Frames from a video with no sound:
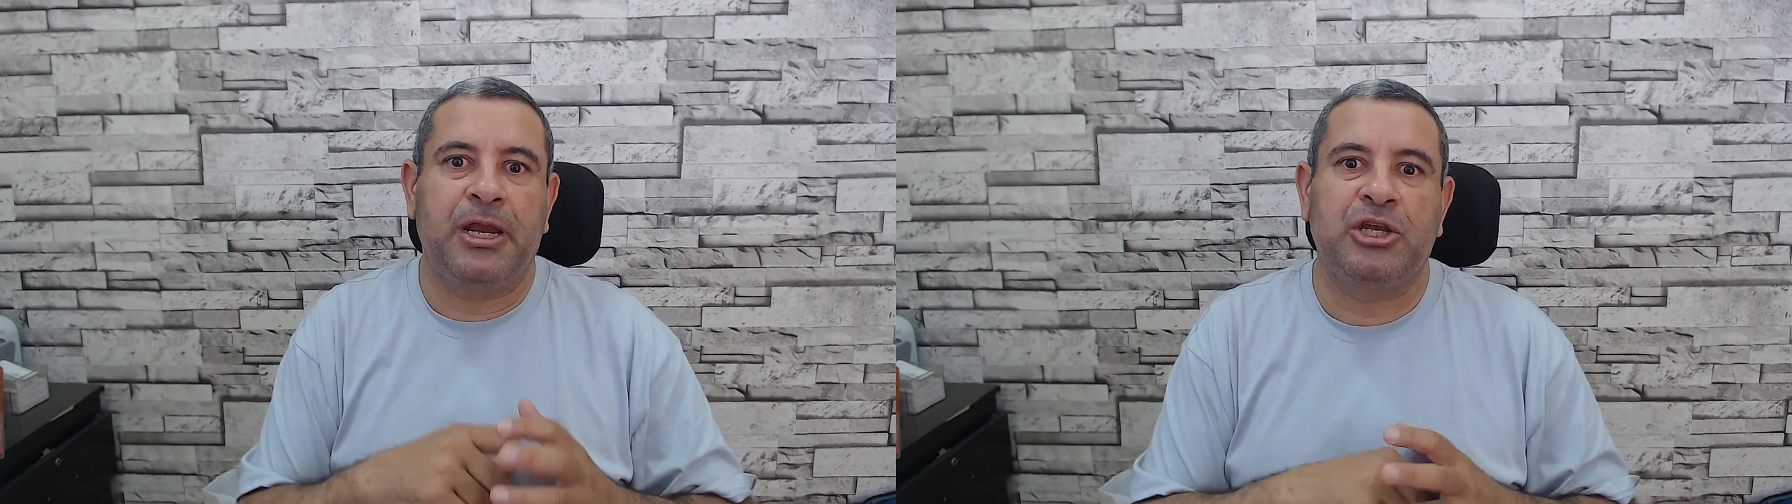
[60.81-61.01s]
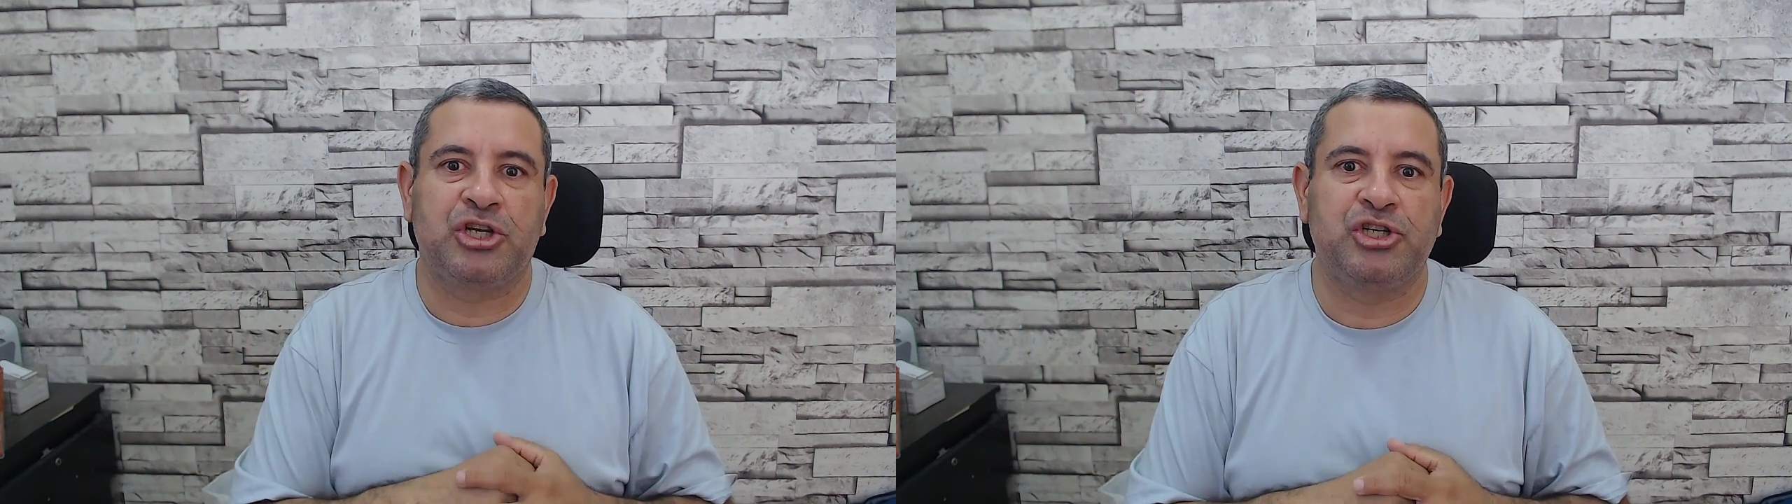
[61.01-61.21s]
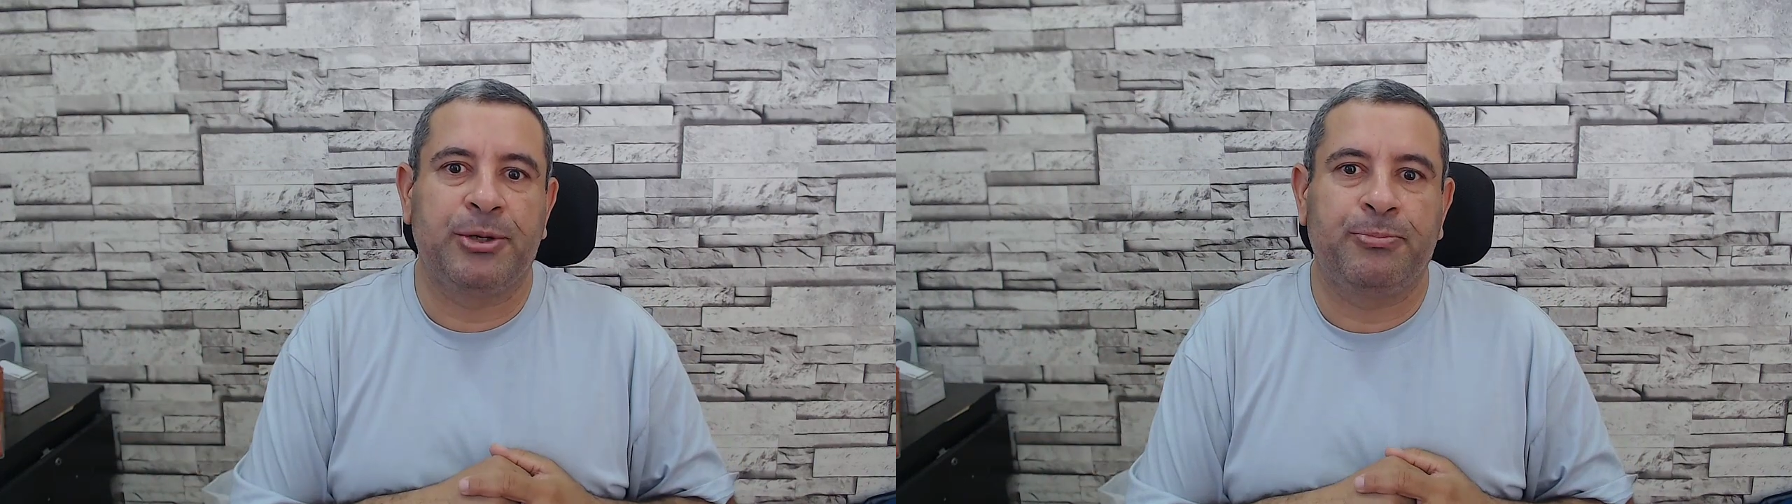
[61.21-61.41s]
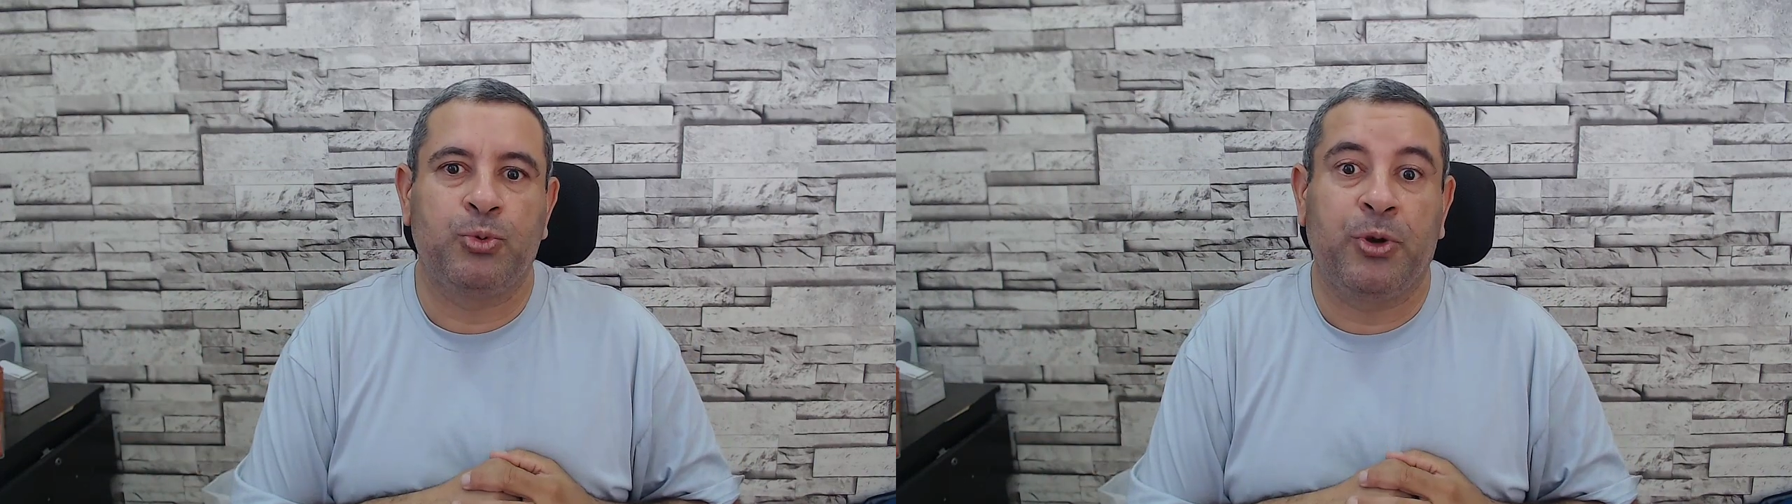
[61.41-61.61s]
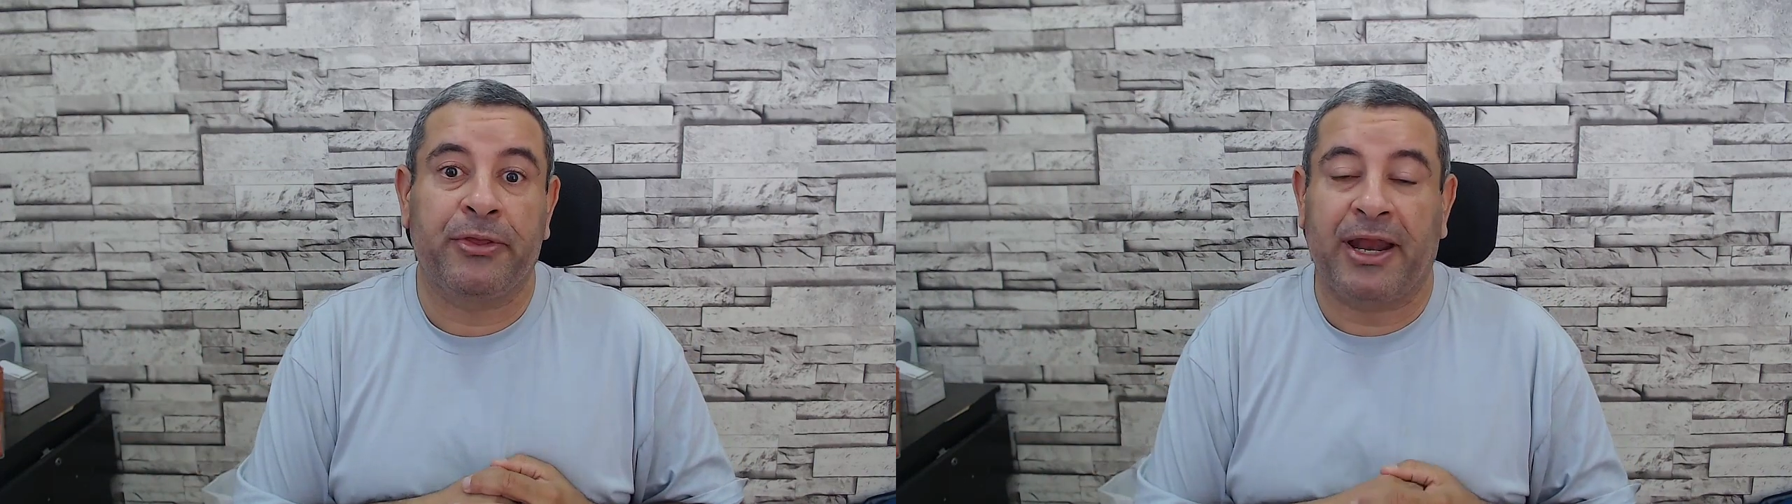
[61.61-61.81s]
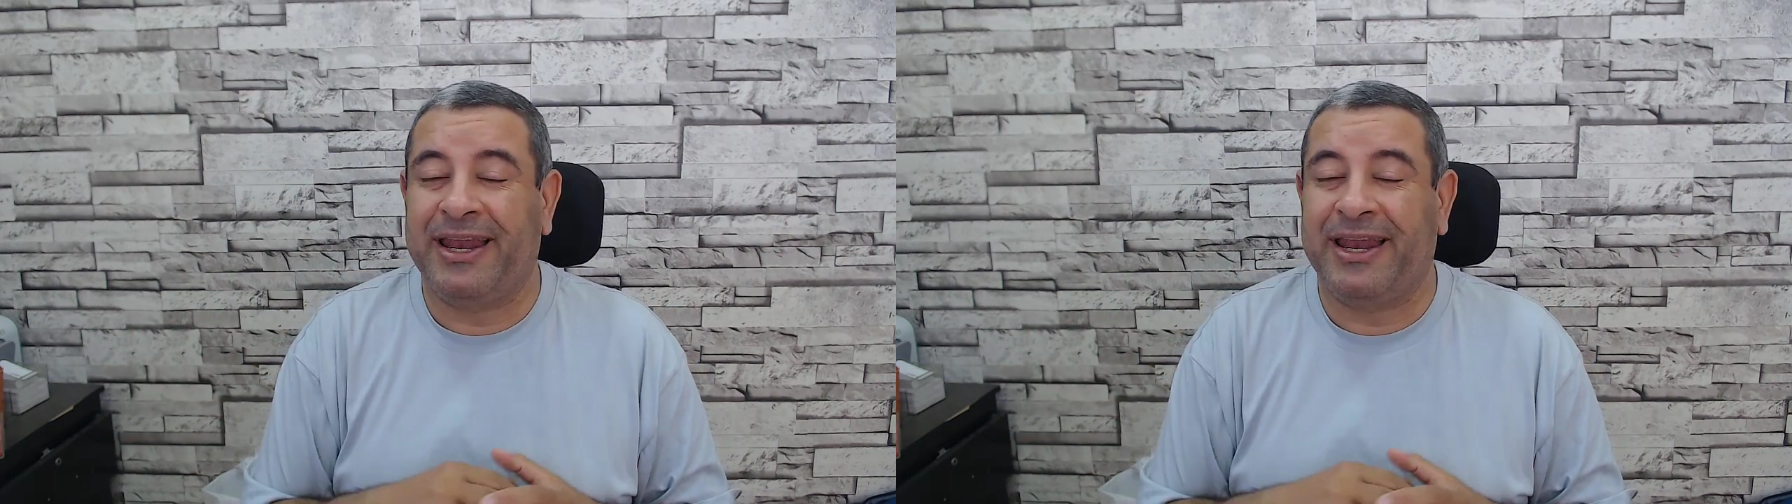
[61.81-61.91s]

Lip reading: relationship together.